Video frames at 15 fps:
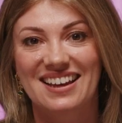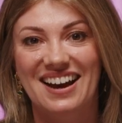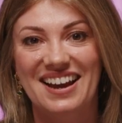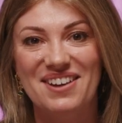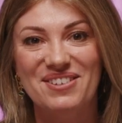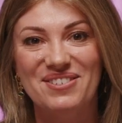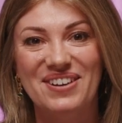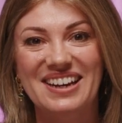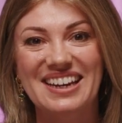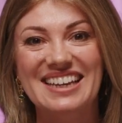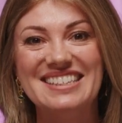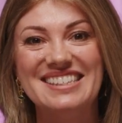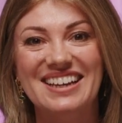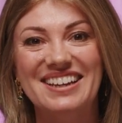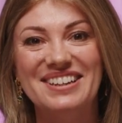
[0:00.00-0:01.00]
Hi everyone,
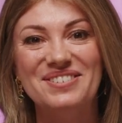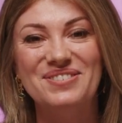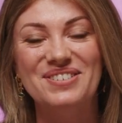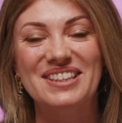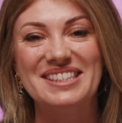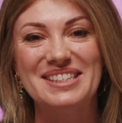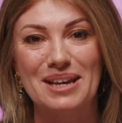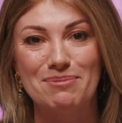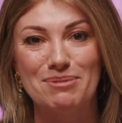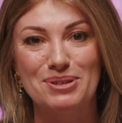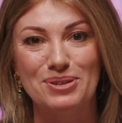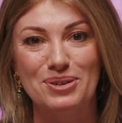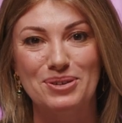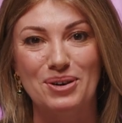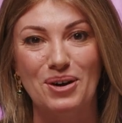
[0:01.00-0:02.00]
excited for this
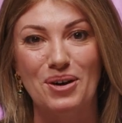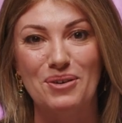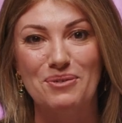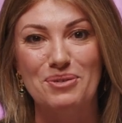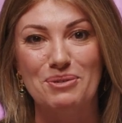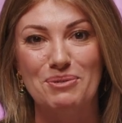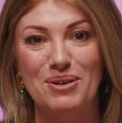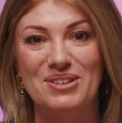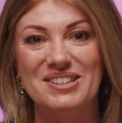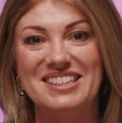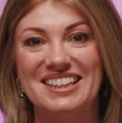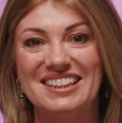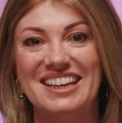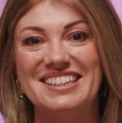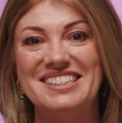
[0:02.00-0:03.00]
episode of The Wellness
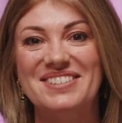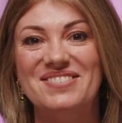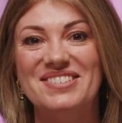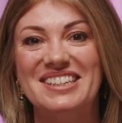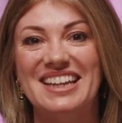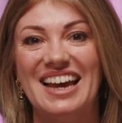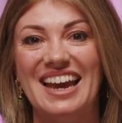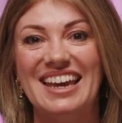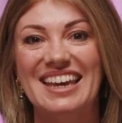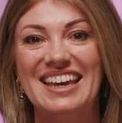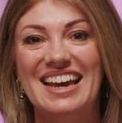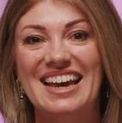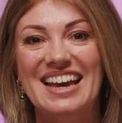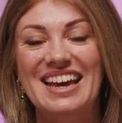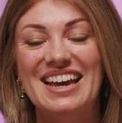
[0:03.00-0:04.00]
Collective today.
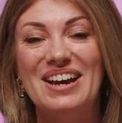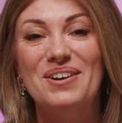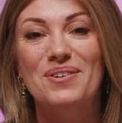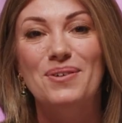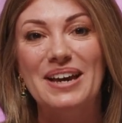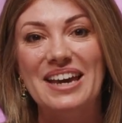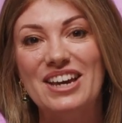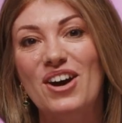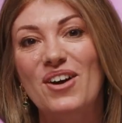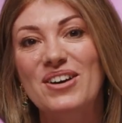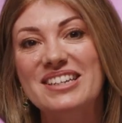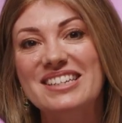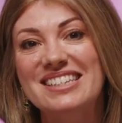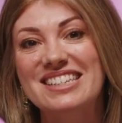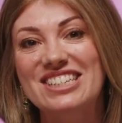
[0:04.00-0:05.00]
We're
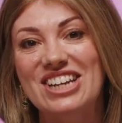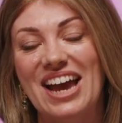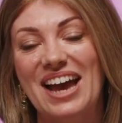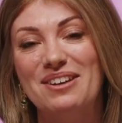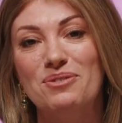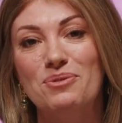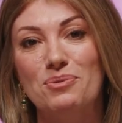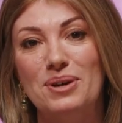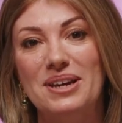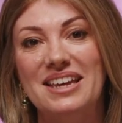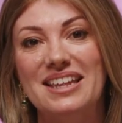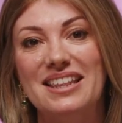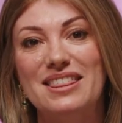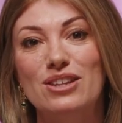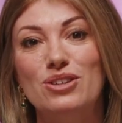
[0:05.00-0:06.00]
going to chat
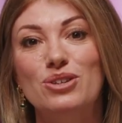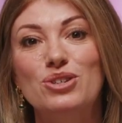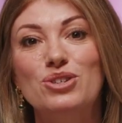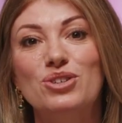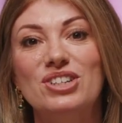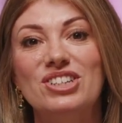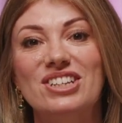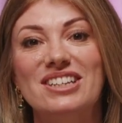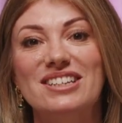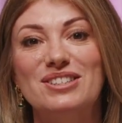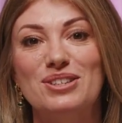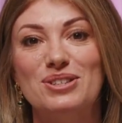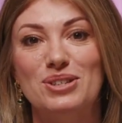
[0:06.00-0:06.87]
with nutritionist